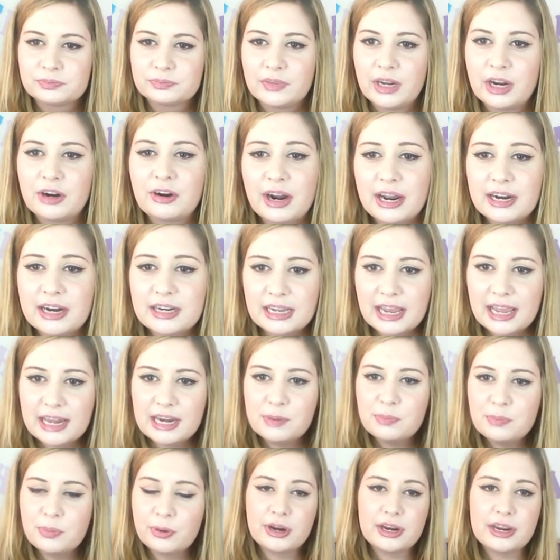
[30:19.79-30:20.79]
Alright.
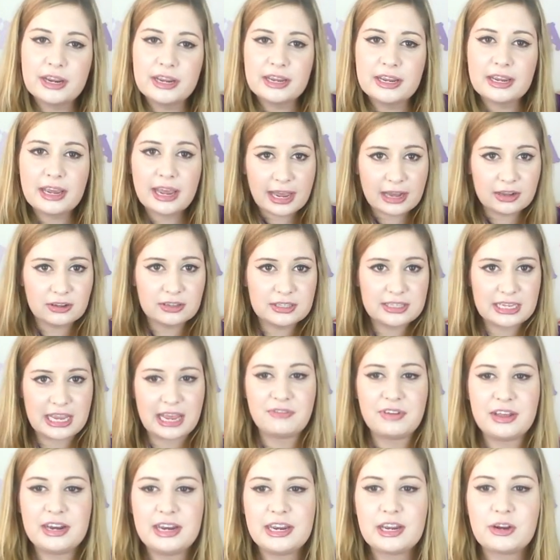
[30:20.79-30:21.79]
Anybody else
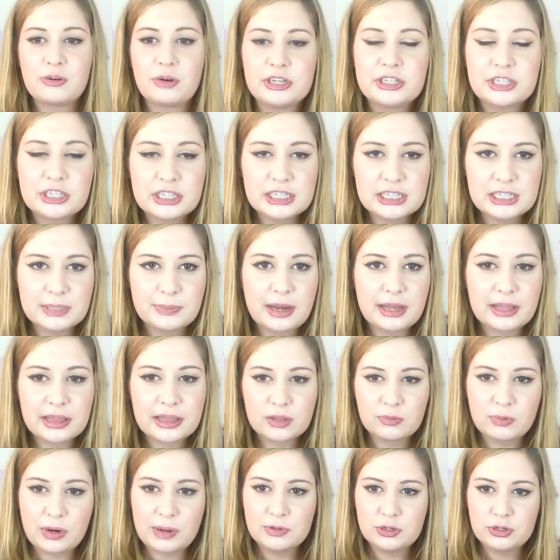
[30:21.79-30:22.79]
have any questions about the
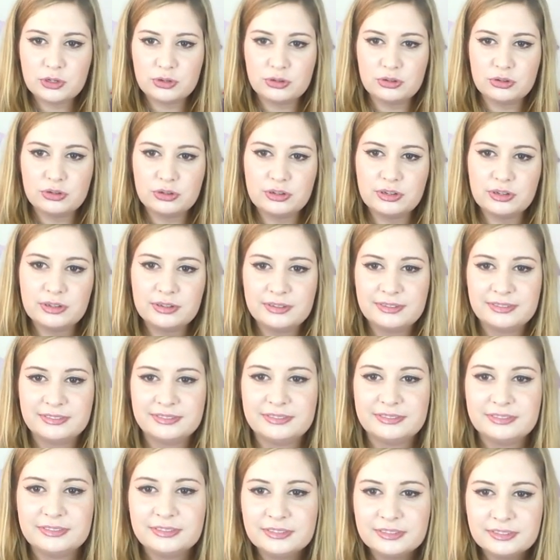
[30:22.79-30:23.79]
webtoon?
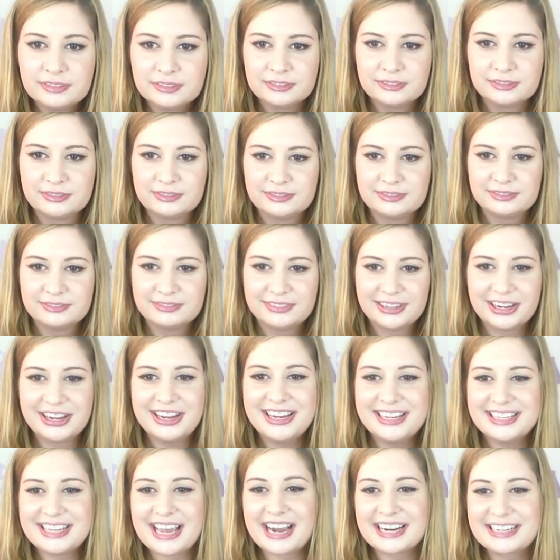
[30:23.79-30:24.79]

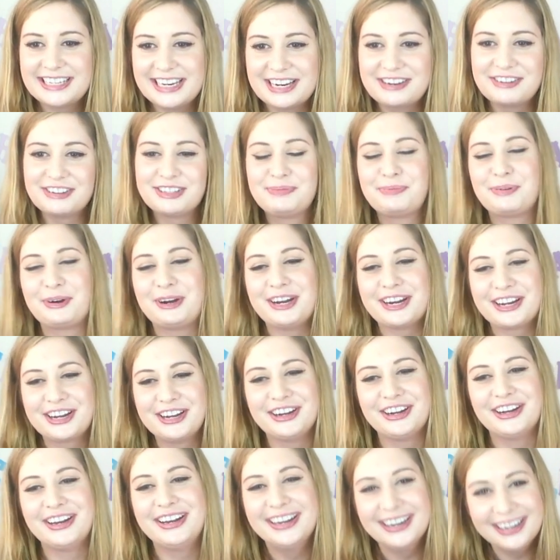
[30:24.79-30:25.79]
His acting was pretty
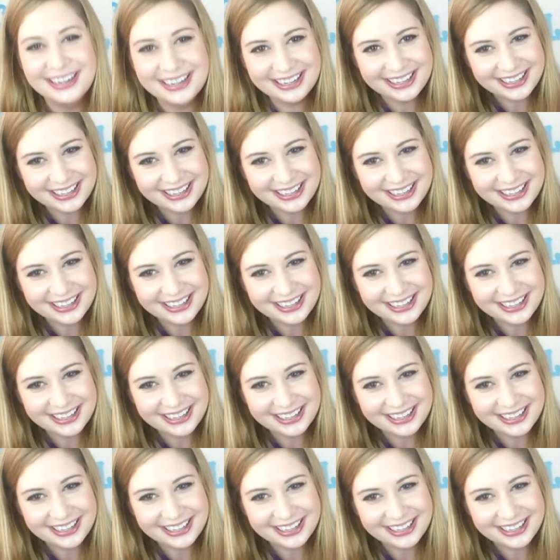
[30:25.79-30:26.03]
good.